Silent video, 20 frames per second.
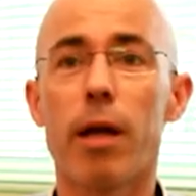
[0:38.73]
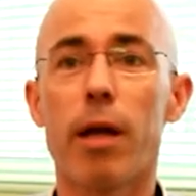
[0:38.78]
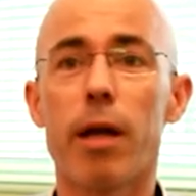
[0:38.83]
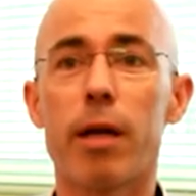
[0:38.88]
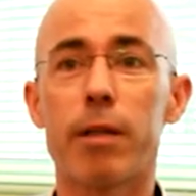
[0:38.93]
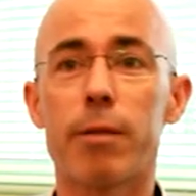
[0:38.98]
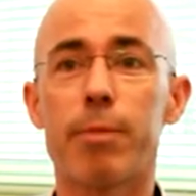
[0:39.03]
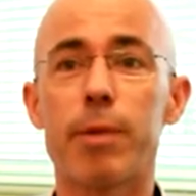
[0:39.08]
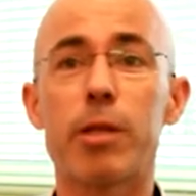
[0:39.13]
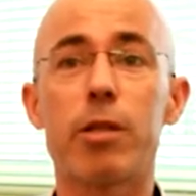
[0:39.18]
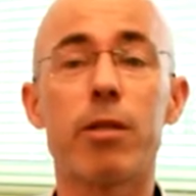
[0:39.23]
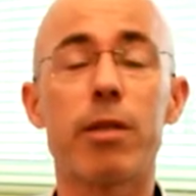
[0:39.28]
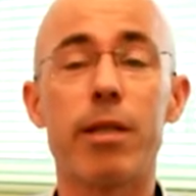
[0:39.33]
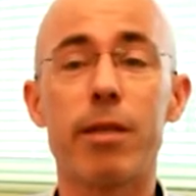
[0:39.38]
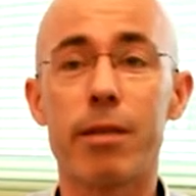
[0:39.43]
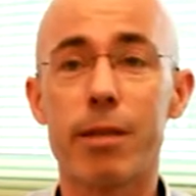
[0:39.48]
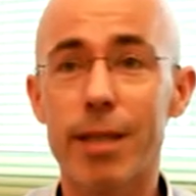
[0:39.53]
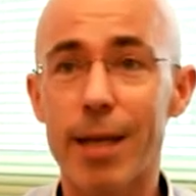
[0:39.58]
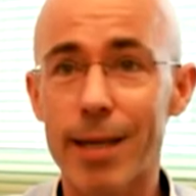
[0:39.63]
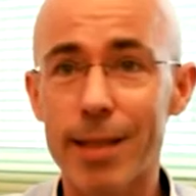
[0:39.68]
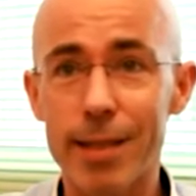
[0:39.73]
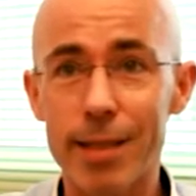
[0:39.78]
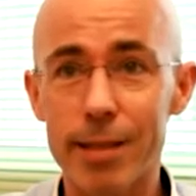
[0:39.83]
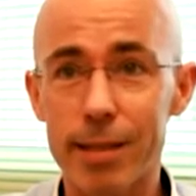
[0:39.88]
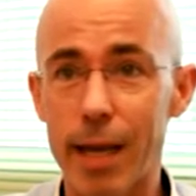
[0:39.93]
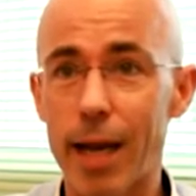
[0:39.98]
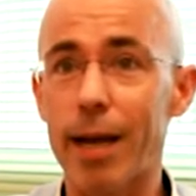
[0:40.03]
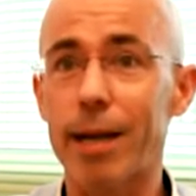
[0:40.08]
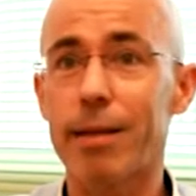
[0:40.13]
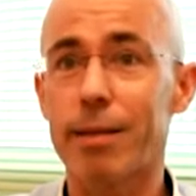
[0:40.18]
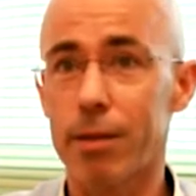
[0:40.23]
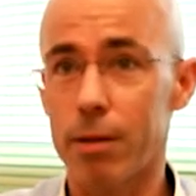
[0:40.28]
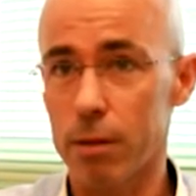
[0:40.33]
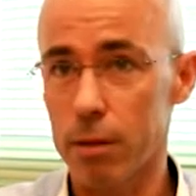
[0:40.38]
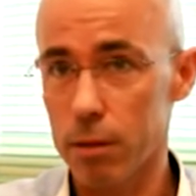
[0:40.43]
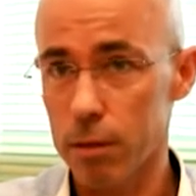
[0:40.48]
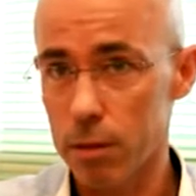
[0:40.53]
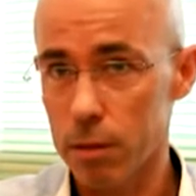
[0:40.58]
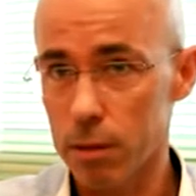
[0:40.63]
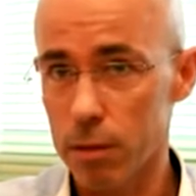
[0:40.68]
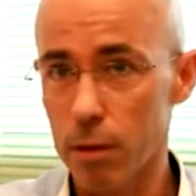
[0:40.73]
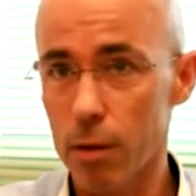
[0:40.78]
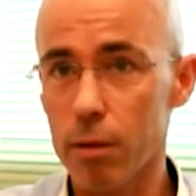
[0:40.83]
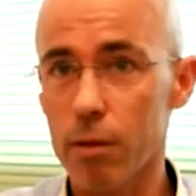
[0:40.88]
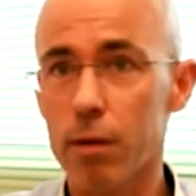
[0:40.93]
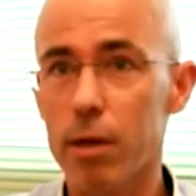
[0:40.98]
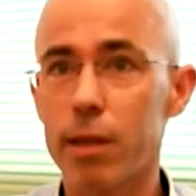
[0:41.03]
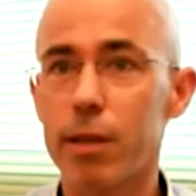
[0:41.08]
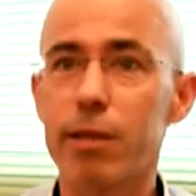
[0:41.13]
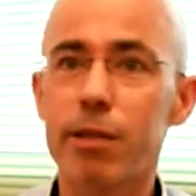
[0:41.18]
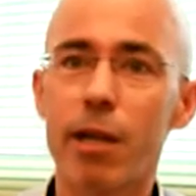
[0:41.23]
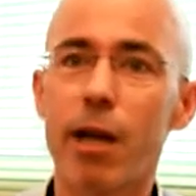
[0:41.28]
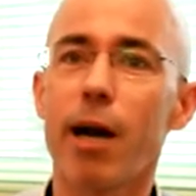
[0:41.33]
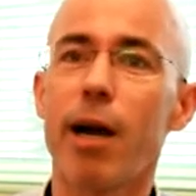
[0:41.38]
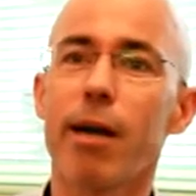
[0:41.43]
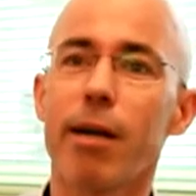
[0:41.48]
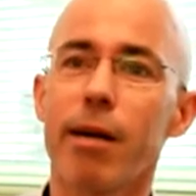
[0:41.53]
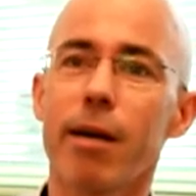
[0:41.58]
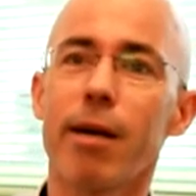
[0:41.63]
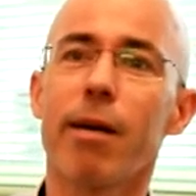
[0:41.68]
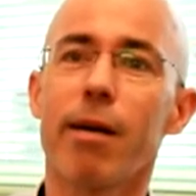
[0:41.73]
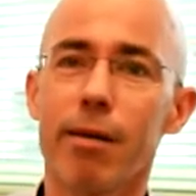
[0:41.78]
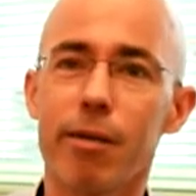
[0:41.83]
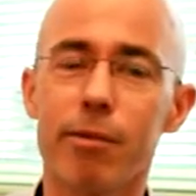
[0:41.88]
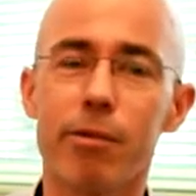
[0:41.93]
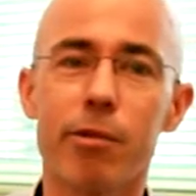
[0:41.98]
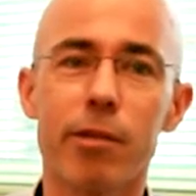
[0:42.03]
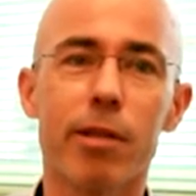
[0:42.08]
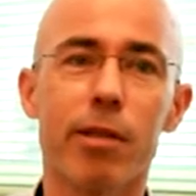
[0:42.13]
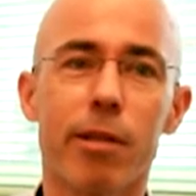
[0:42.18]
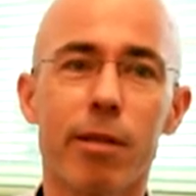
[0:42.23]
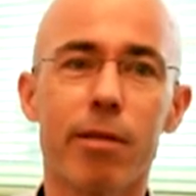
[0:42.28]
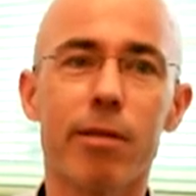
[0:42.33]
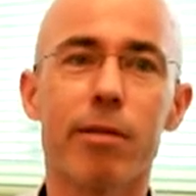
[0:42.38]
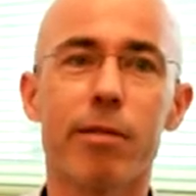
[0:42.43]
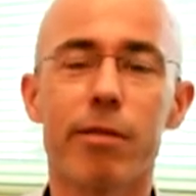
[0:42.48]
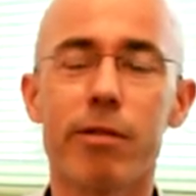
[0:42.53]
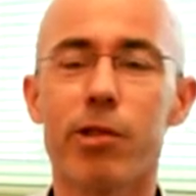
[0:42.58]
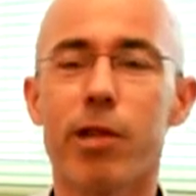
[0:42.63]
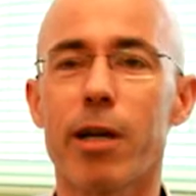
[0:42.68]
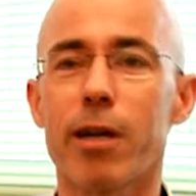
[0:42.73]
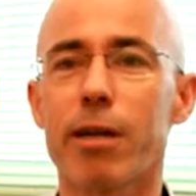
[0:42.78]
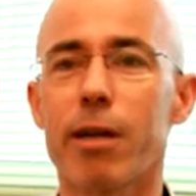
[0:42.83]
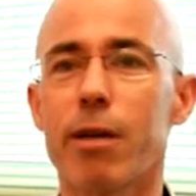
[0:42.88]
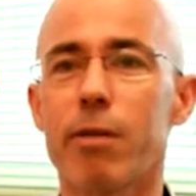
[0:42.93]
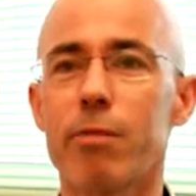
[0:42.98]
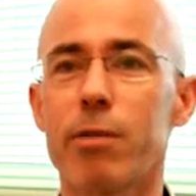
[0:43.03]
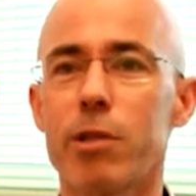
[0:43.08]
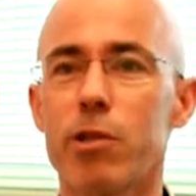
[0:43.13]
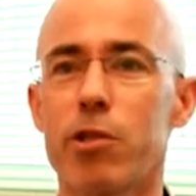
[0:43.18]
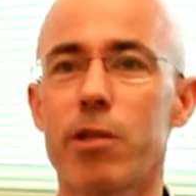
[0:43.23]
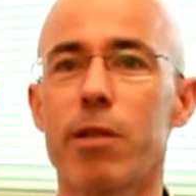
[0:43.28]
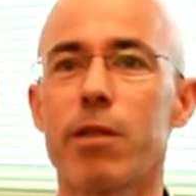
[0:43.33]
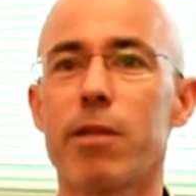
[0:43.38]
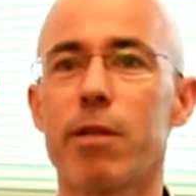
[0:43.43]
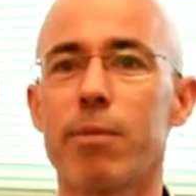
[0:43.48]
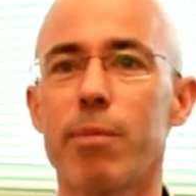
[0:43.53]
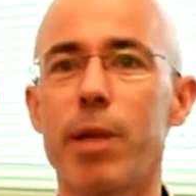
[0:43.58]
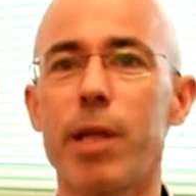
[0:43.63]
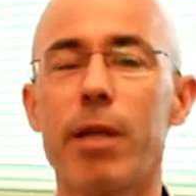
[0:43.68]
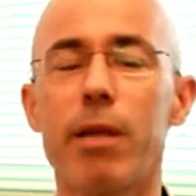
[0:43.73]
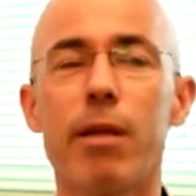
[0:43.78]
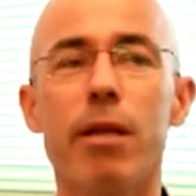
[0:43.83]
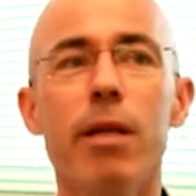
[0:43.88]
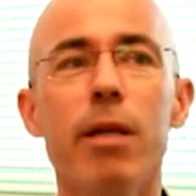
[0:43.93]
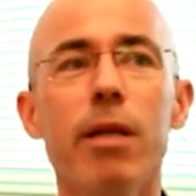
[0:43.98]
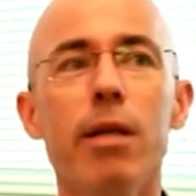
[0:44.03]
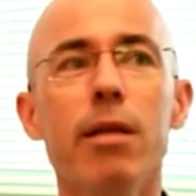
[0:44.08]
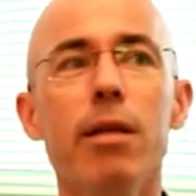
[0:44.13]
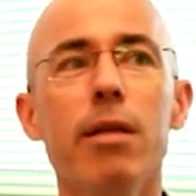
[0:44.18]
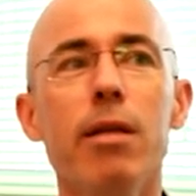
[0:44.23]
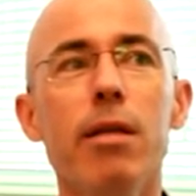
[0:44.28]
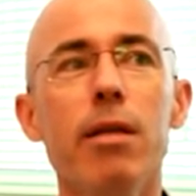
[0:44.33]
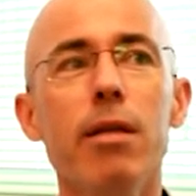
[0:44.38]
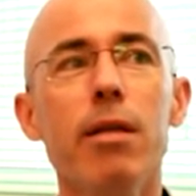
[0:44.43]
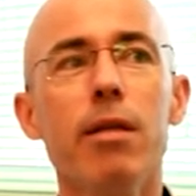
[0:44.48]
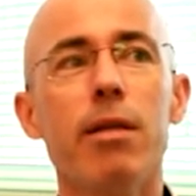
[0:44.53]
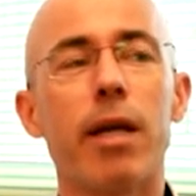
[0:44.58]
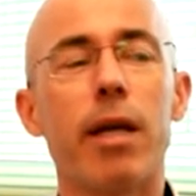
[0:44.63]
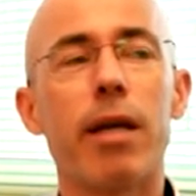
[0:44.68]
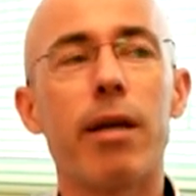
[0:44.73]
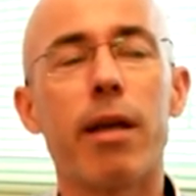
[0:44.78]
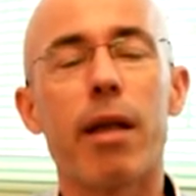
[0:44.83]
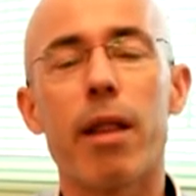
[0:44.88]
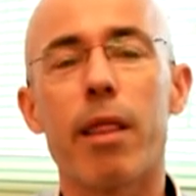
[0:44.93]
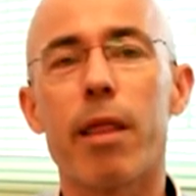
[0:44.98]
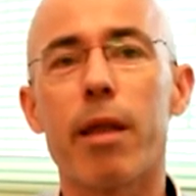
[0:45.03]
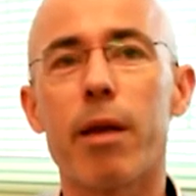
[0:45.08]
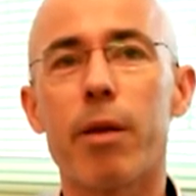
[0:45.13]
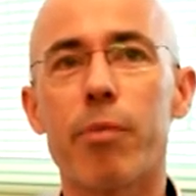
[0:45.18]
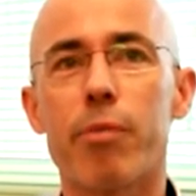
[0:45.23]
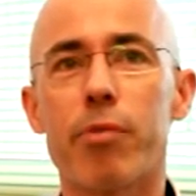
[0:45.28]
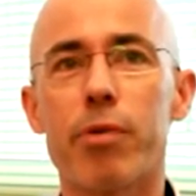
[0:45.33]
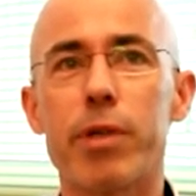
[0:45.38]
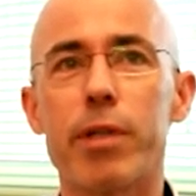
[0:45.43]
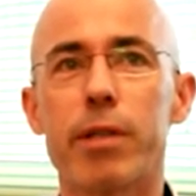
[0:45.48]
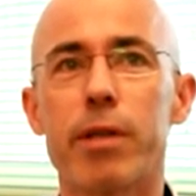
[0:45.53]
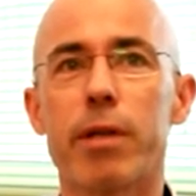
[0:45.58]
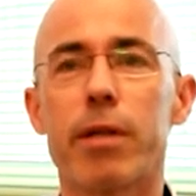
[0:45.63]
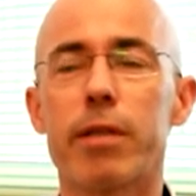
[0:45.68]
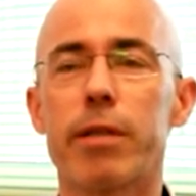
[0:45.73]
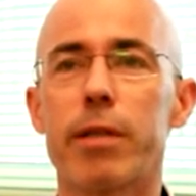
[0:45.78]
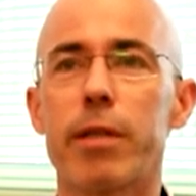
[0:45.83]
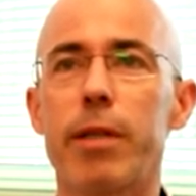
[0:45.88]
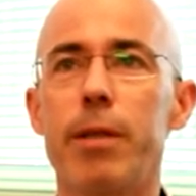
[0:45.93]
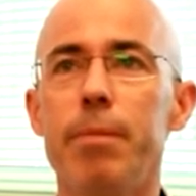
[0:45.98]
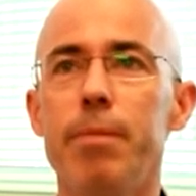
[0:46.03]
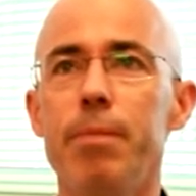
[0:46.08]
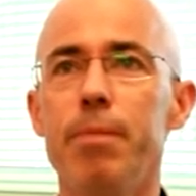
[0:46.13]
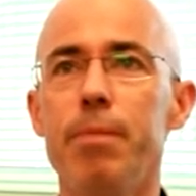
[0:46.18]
especially Chinese actors. Not only China, a general China, which doesn't mean anything precisely,